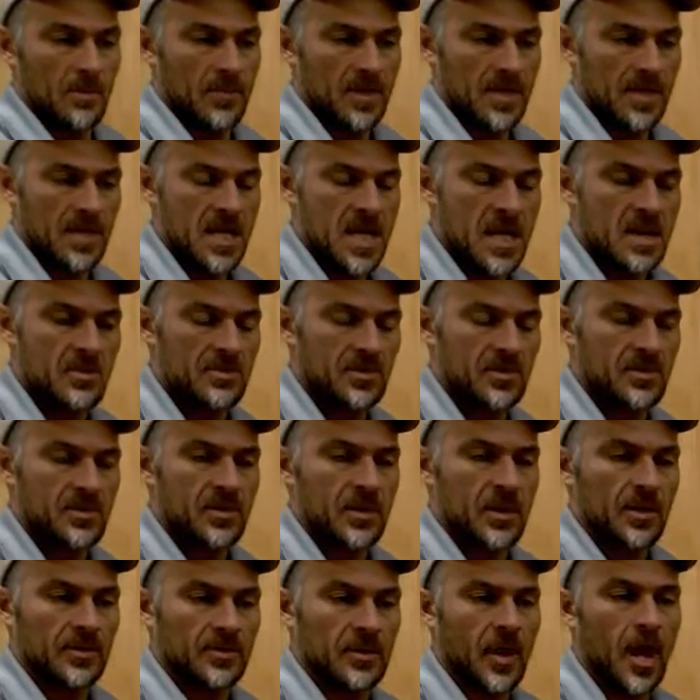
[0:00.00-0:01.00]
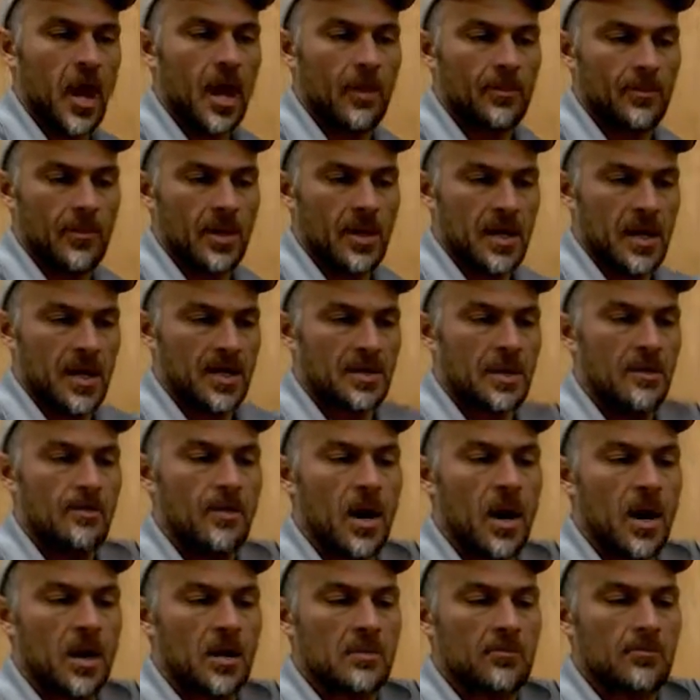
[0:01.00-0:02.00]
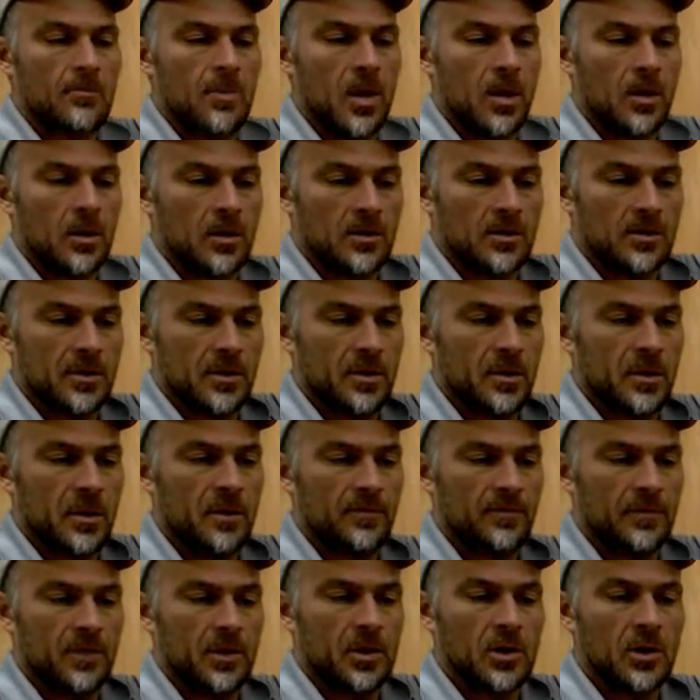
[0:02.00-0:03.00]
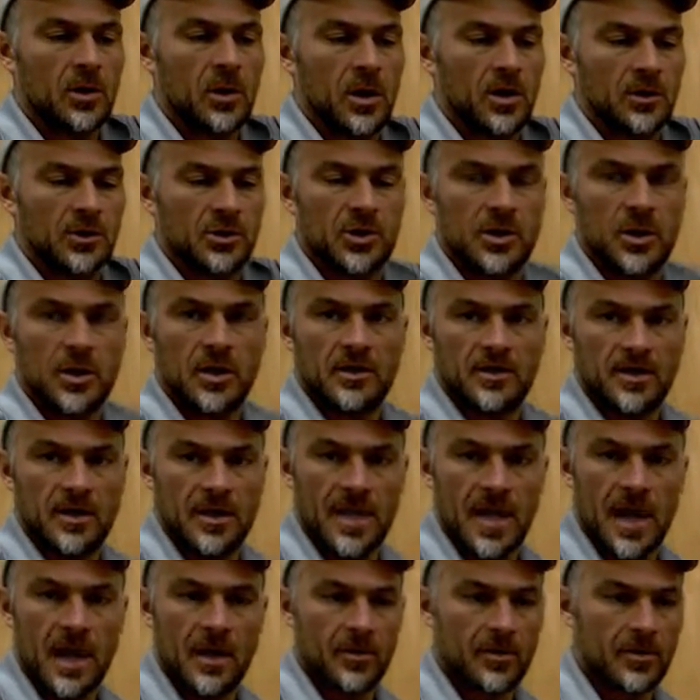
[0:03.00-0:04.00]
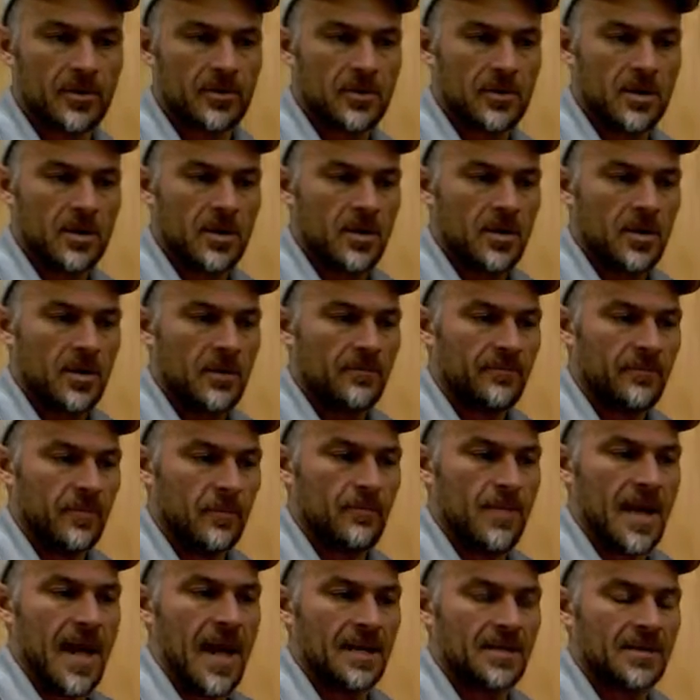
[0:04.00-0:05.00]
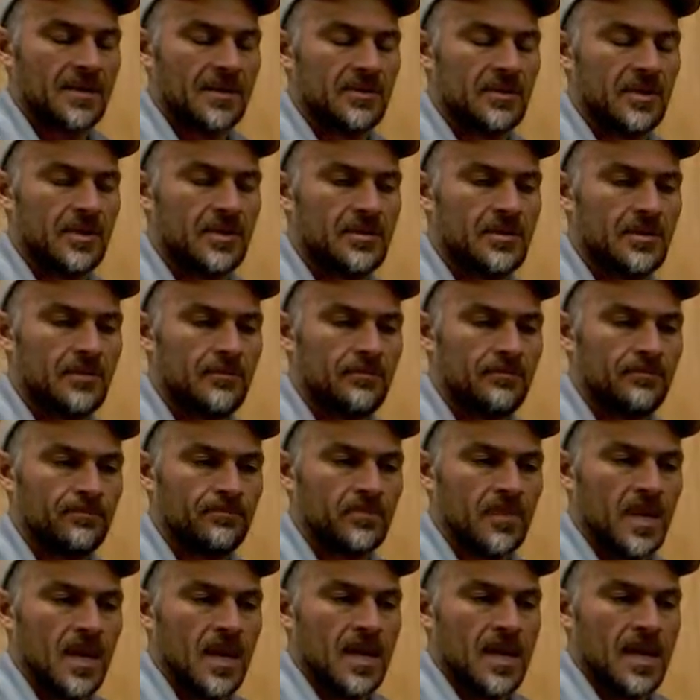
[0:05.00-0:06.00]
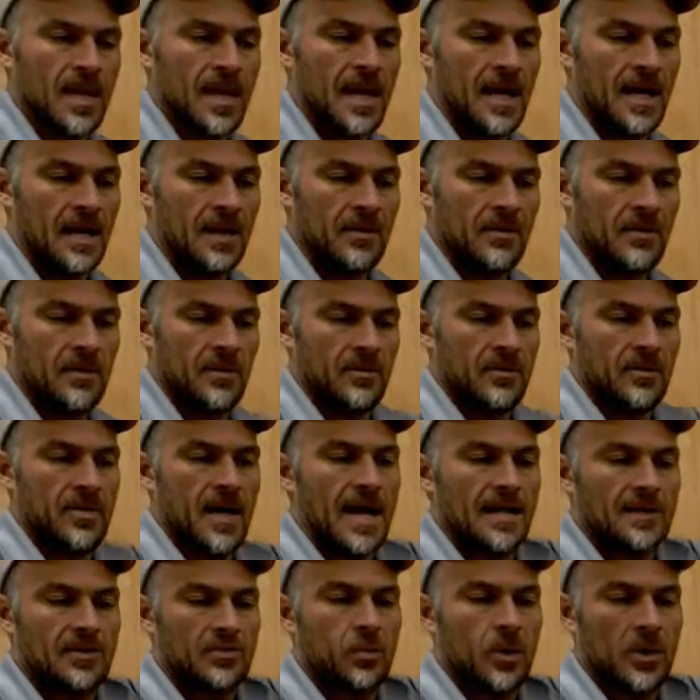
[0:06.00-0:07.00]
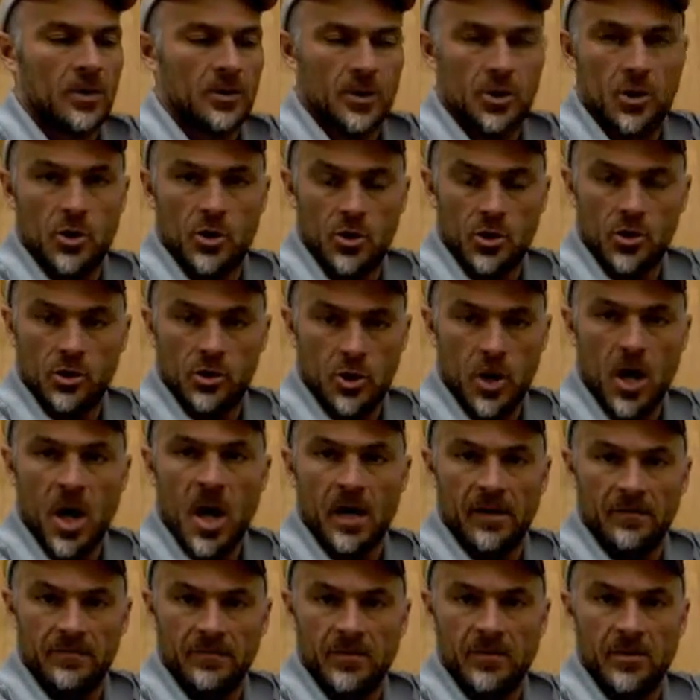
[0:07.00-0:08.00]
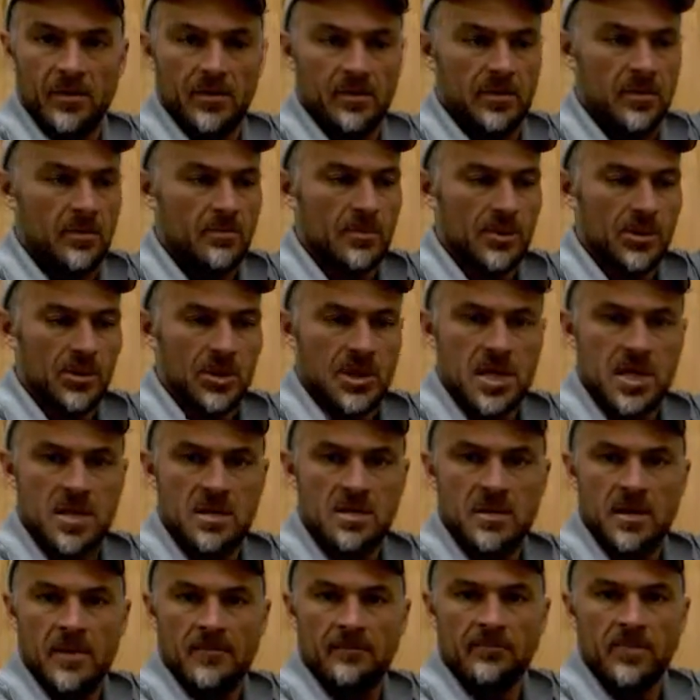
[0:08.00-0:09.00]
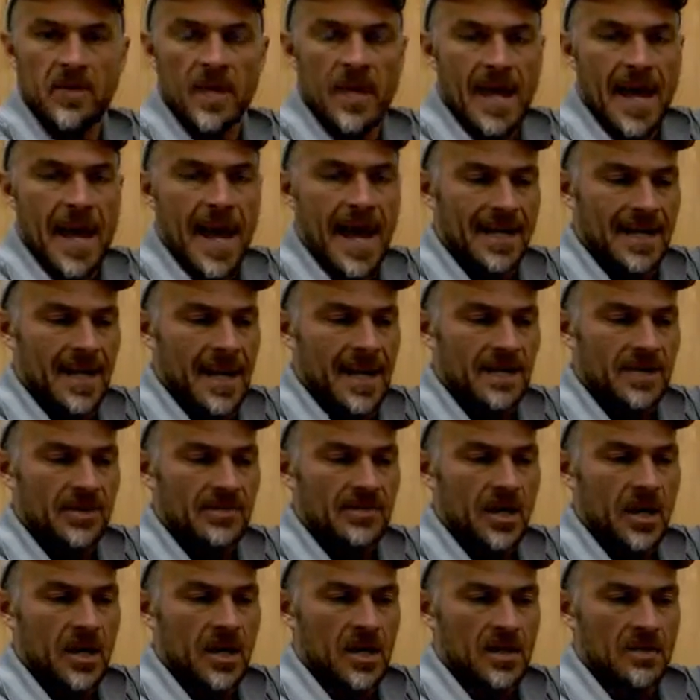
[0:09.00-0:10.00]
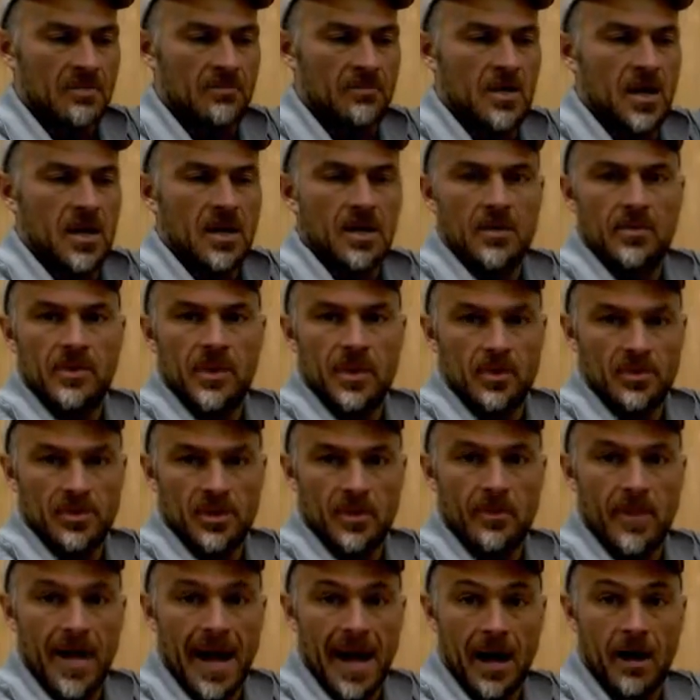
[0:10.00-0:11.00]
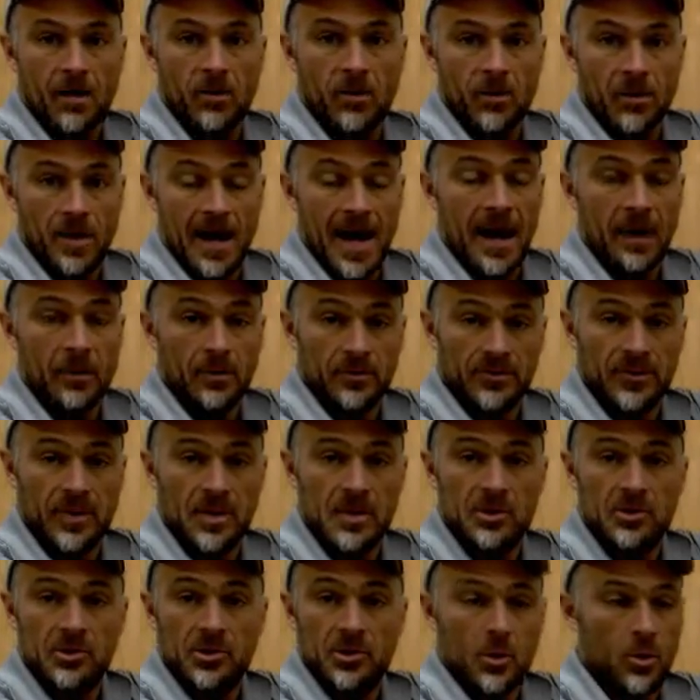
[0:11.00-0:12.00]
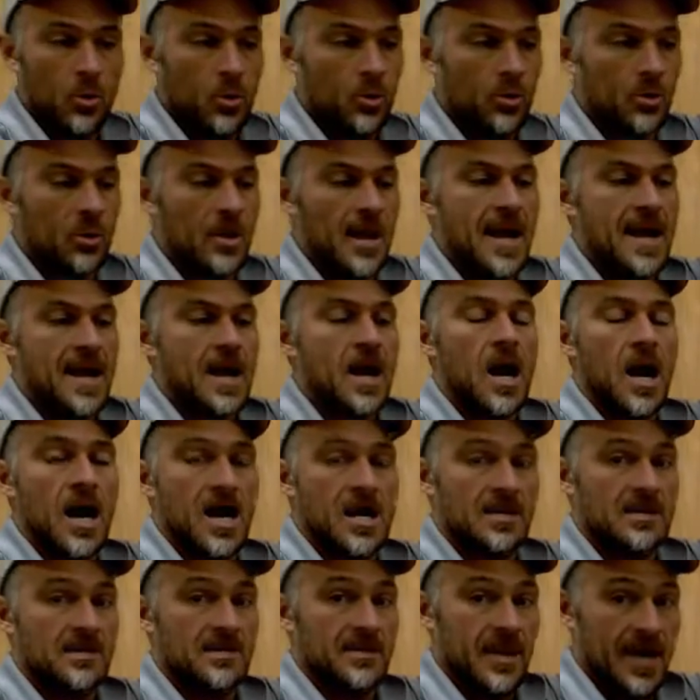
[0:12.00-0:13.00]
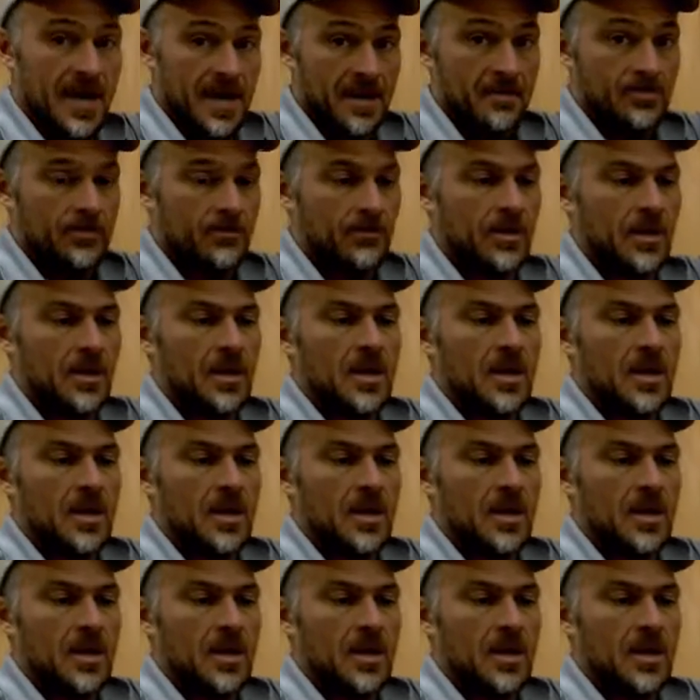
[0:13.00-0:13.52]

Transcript: keeps the top and the bottom part of the clutch together from magnetism, and that's what drives the machine. At any time there's a power outage or a high temp,